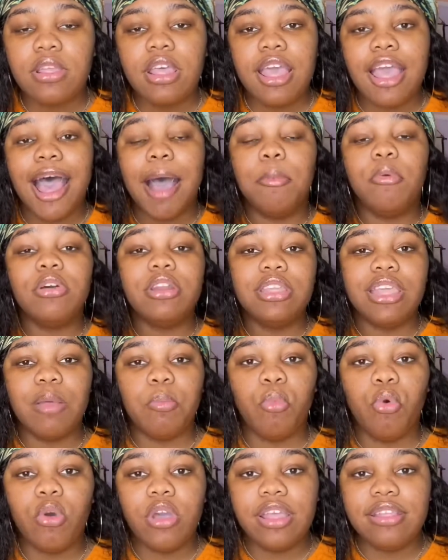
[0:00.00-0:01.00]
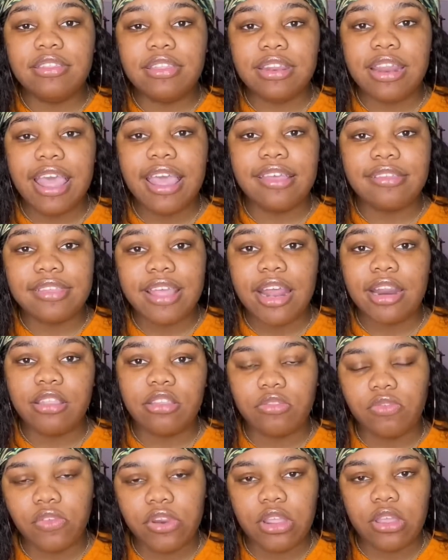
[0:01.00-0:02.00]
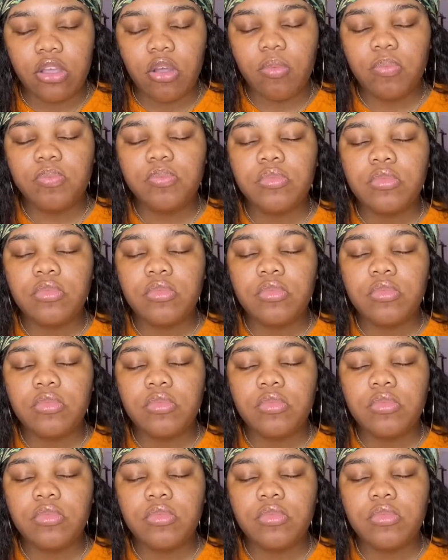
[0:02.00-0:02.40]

I'm going to get more into that inside of this video.